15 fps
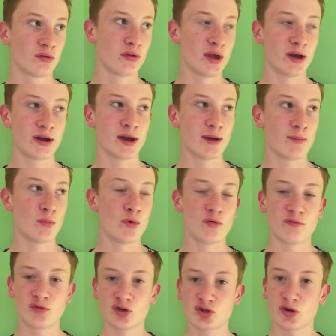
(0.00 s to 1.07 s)
then get more
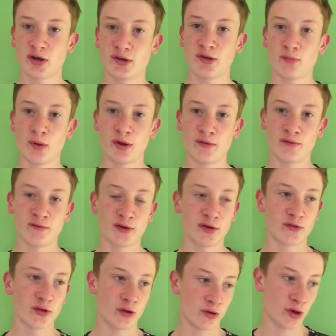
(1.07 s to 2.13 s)
frustrated when
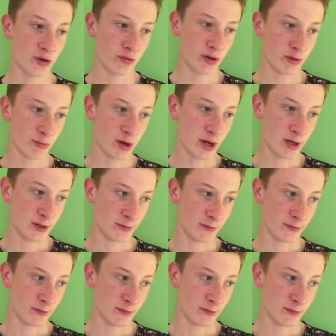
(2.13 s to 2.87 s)
things don't go their way,